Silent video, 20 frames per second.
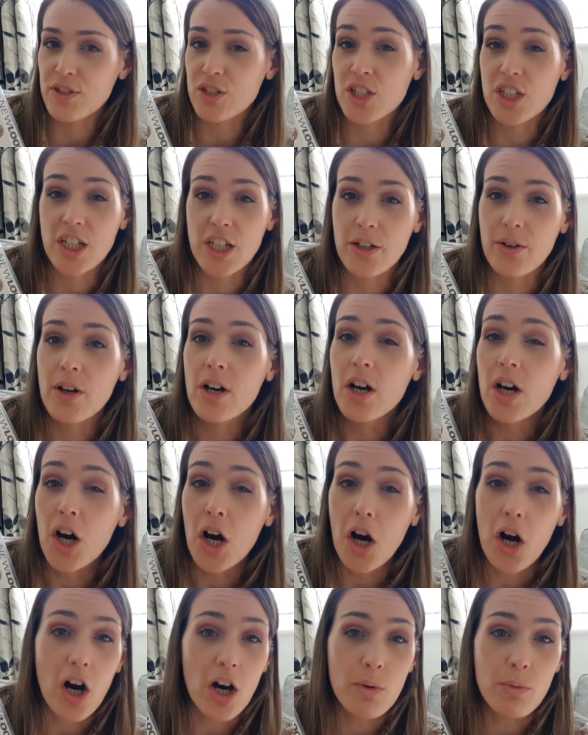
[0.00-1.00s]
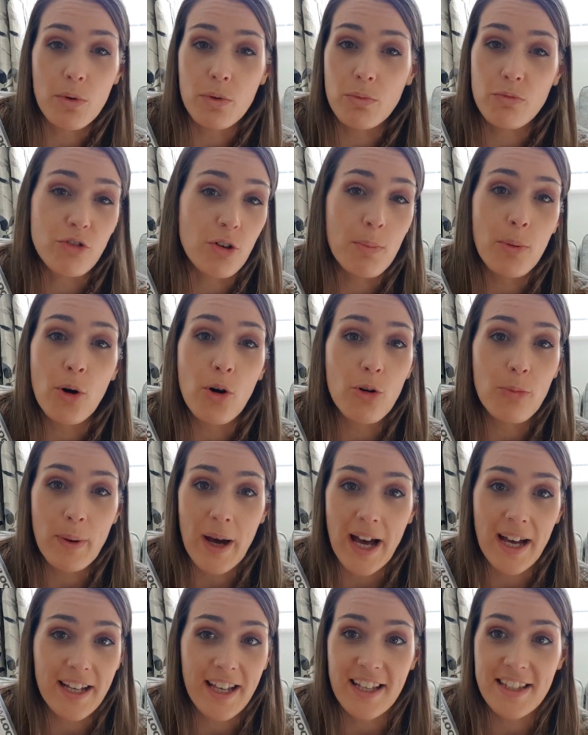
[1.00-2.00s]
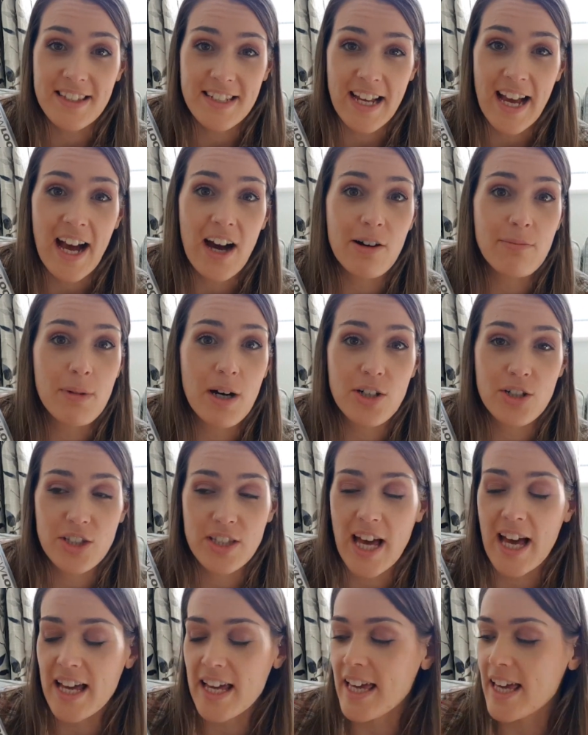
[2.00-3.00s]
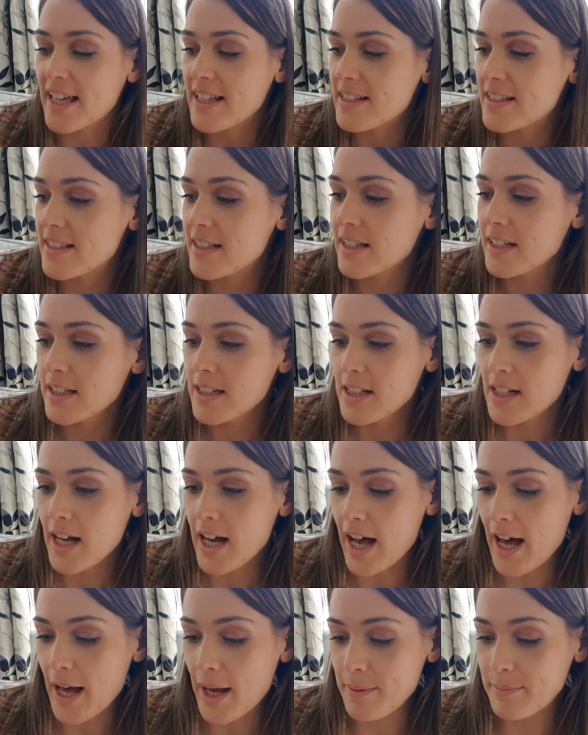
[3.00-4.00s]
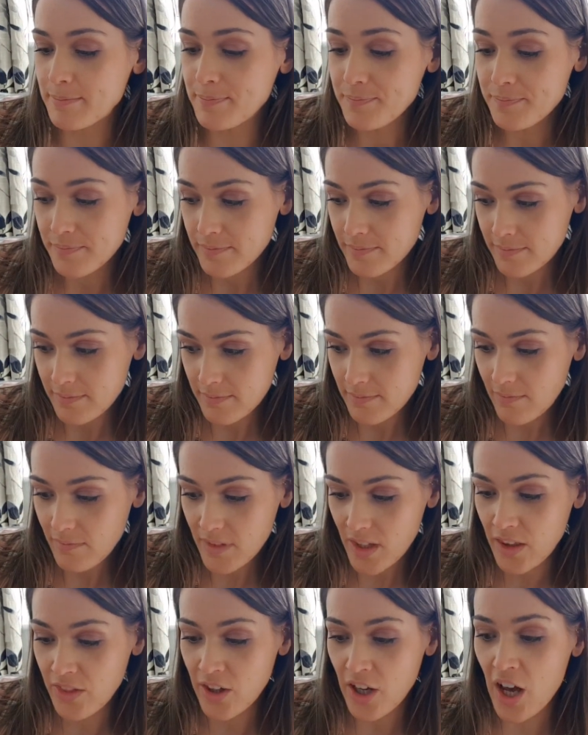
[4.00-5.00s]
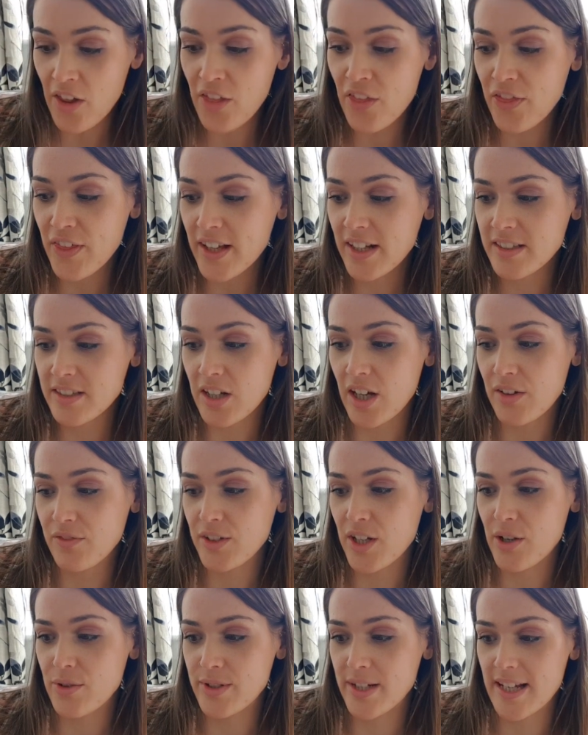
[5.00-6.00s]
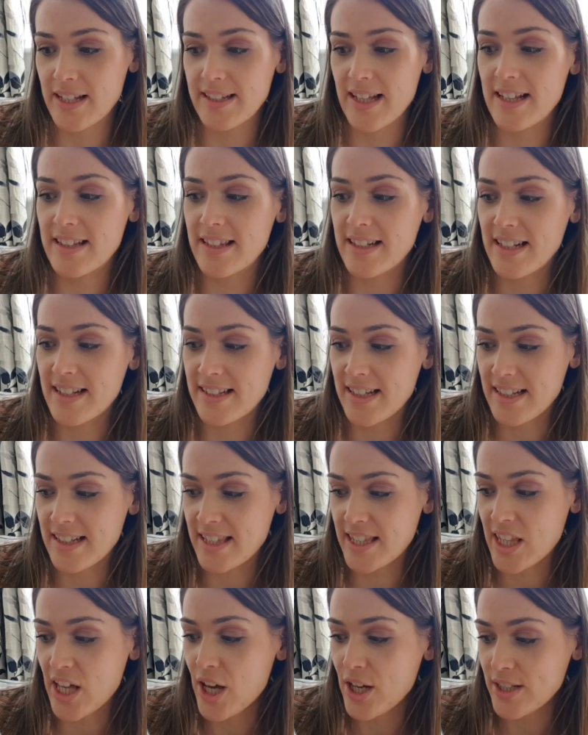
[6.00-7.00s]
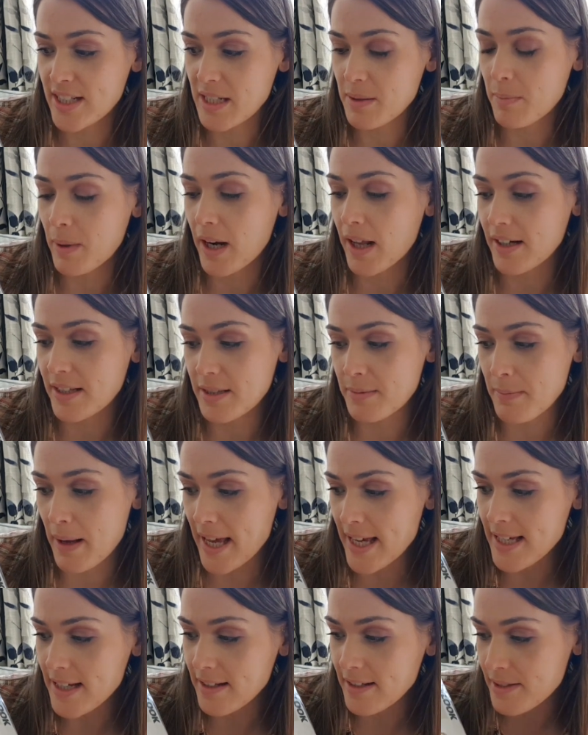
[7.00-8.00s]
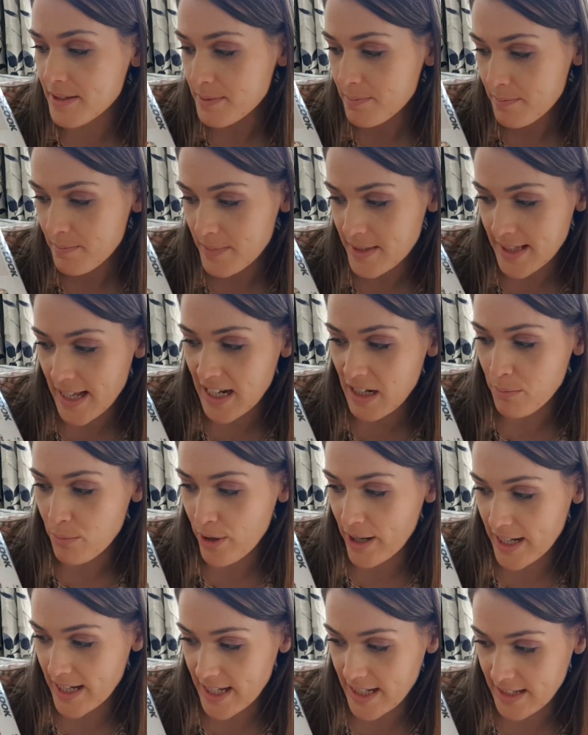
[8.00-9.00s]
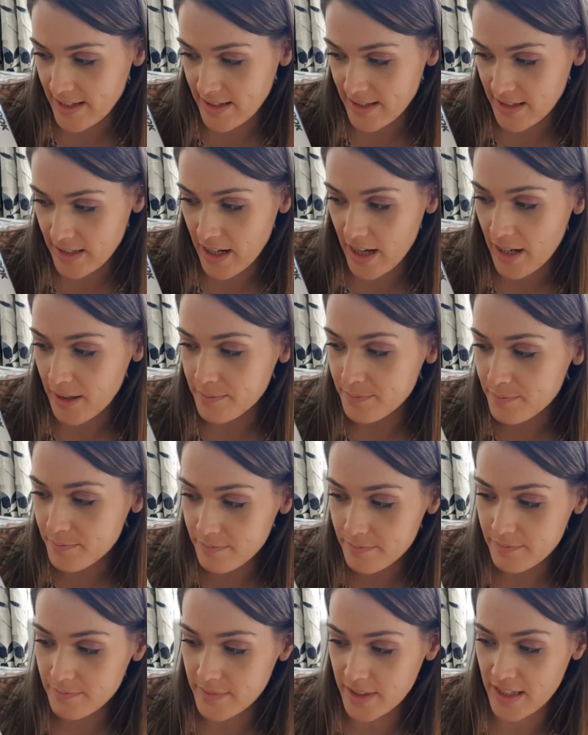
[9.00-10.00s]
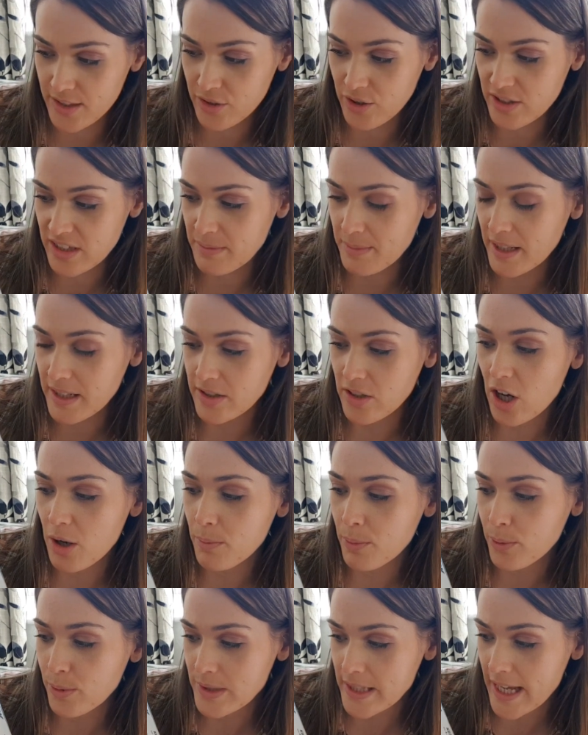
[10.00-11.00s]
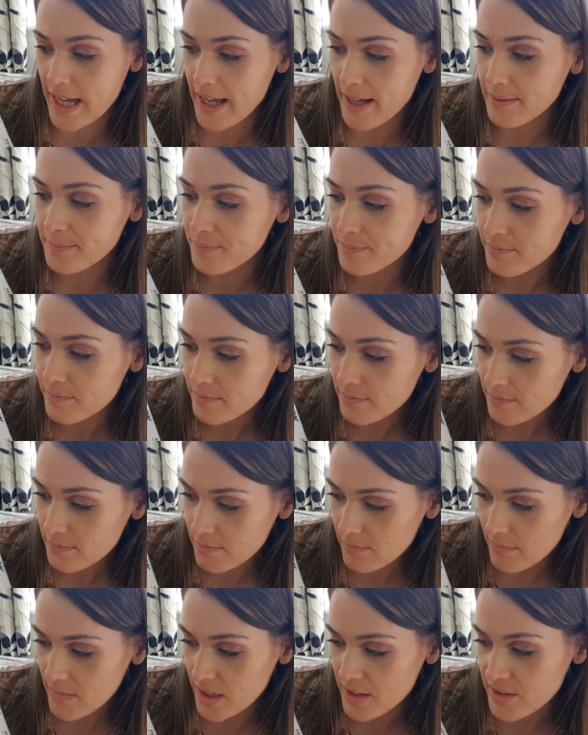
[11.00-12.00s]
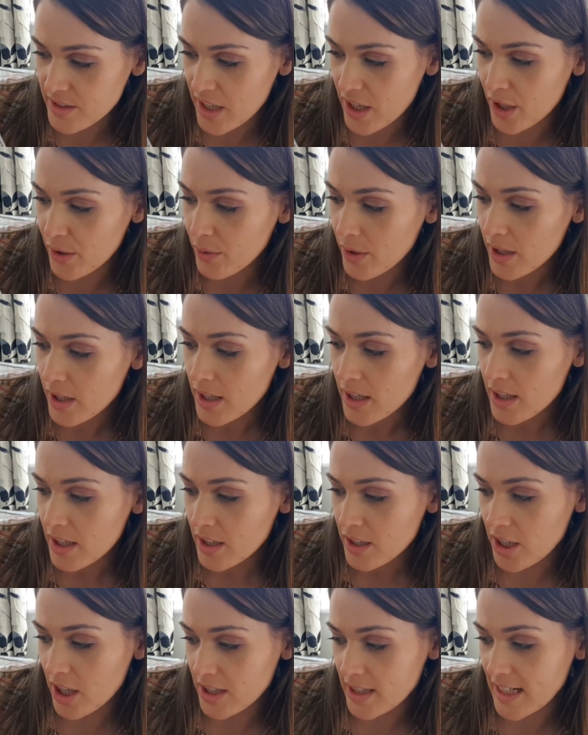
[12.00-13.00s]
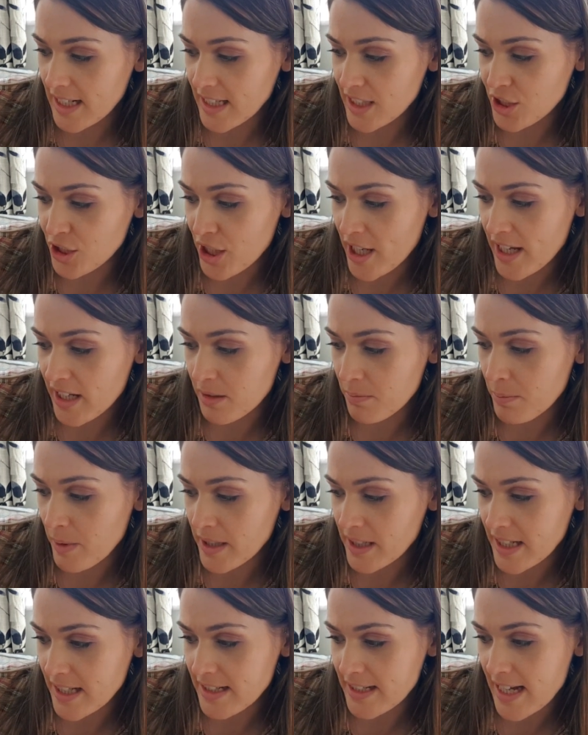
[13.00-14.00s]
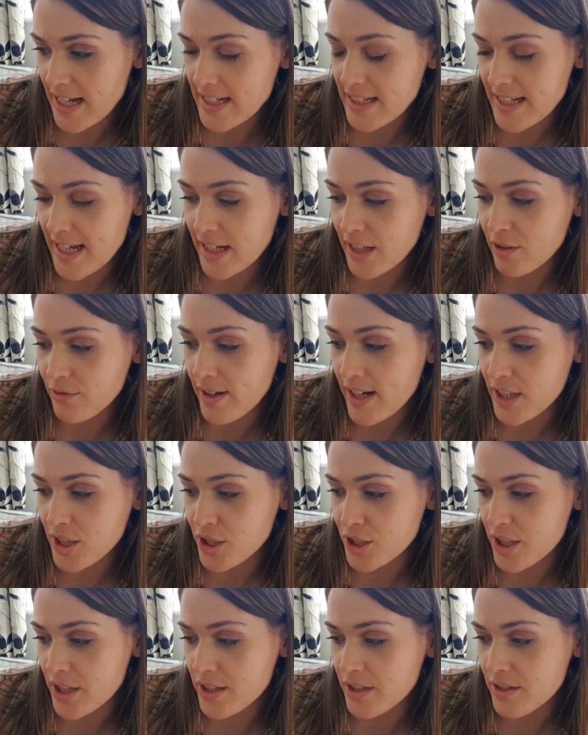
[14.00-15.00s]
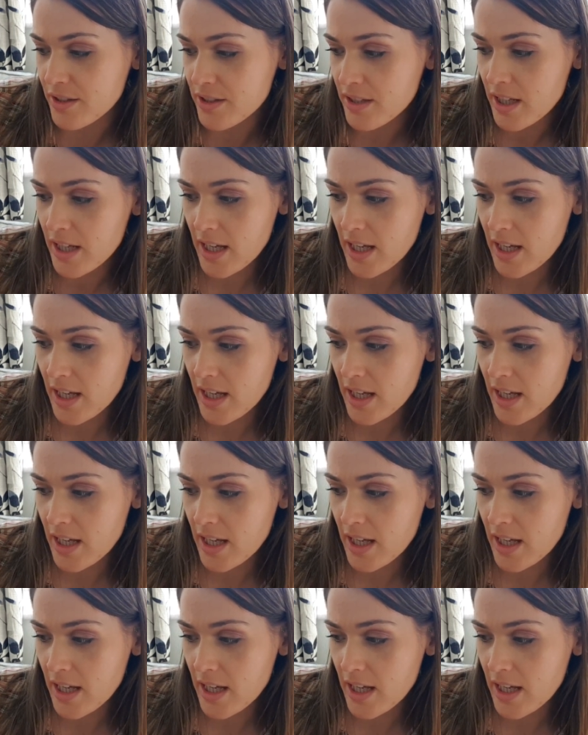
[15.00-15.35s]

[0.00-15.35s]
to you. I will report back as to how much that is. The other things I've noticed is that it says 30 plus makes, celebrate Easter. It's got some examples here. So cuddly chick bunnies and decorations,